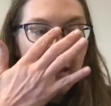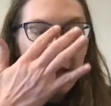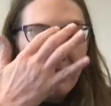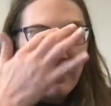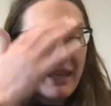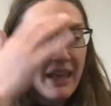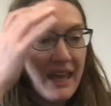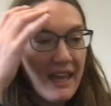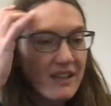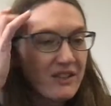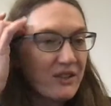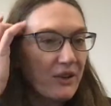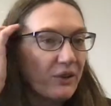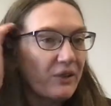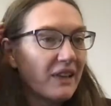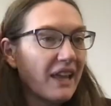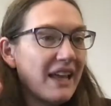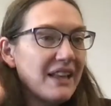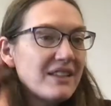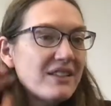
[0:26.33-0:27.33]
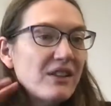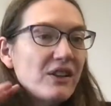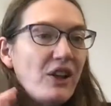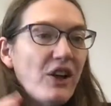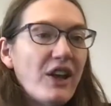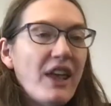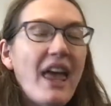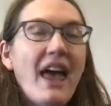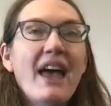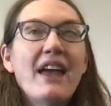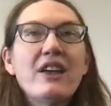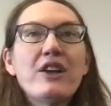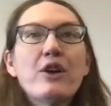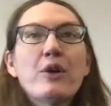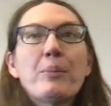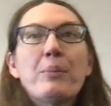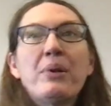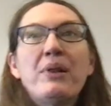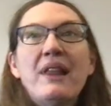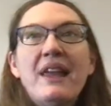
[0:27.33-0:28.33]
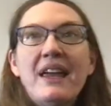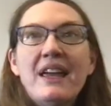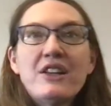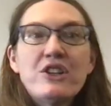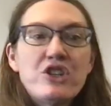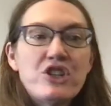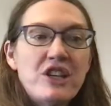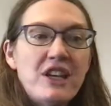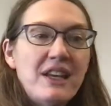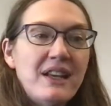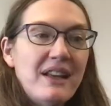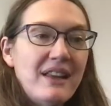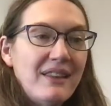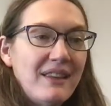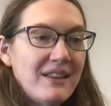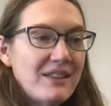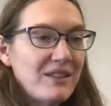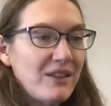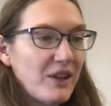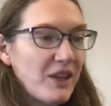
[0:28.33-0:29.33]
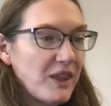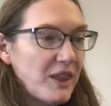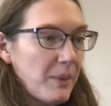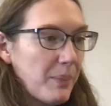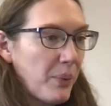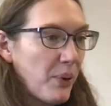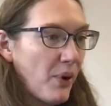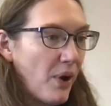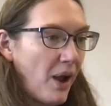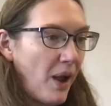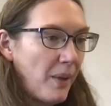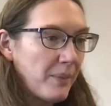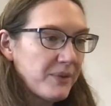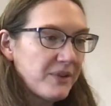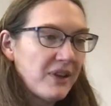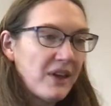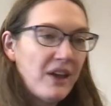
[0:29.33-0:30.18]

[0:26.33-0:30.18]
Okay, so let's look at your plan sheet and let's look at the prompt.